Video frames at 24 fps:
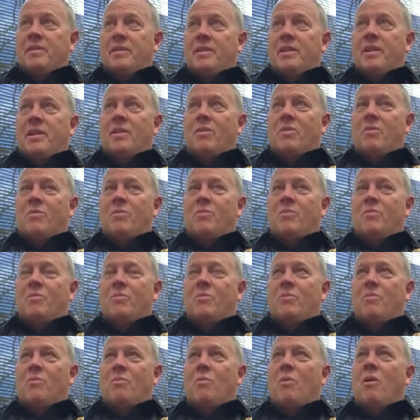you know,
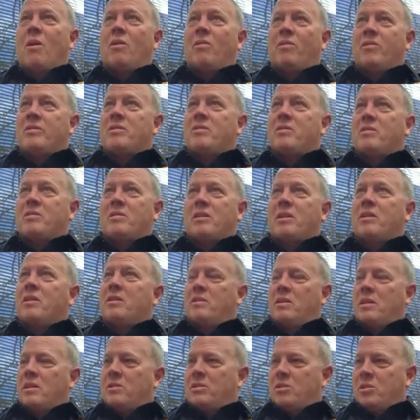while this is a
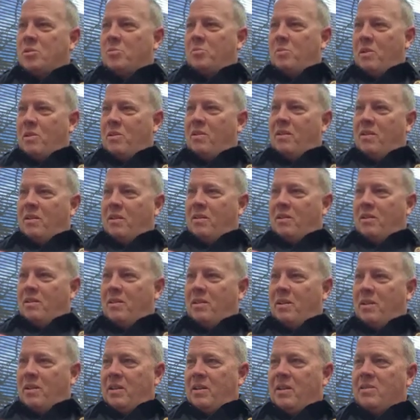contentious period
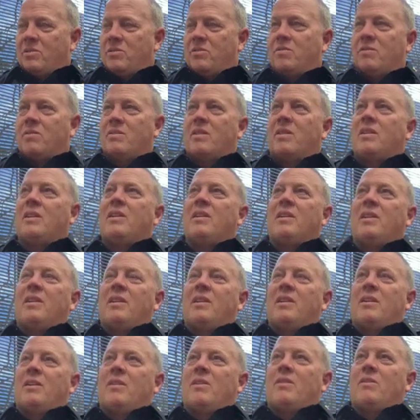in, in history,
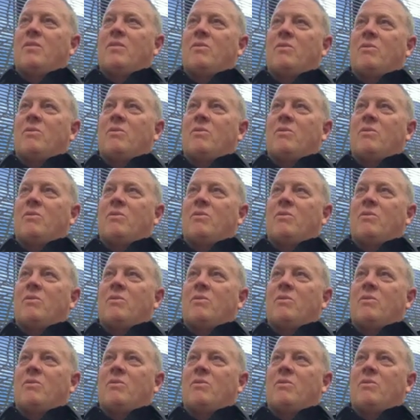right.